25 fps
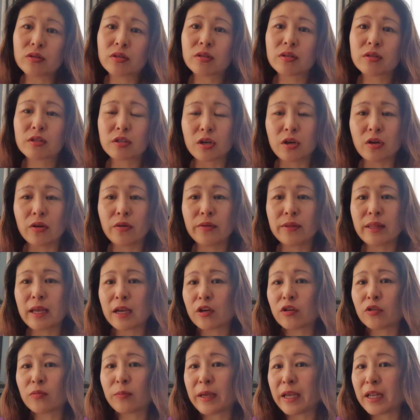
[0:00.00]
So
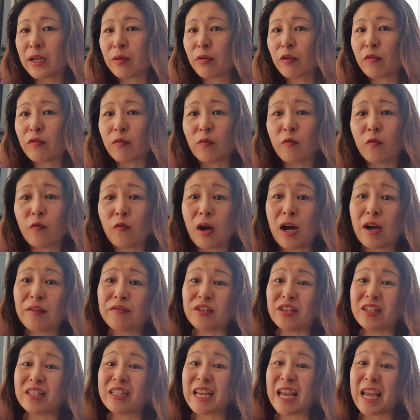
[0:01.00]
that could be anywhere from five
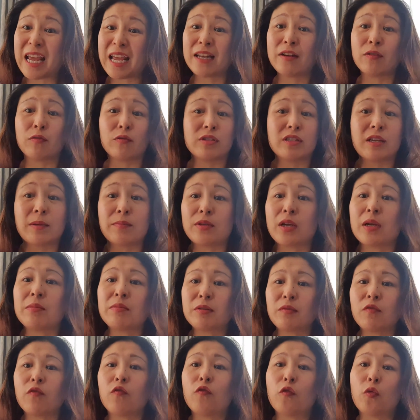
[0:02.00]
to 10 or
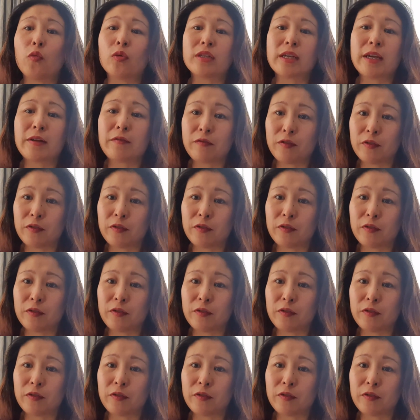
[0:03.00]
sometimes even 14,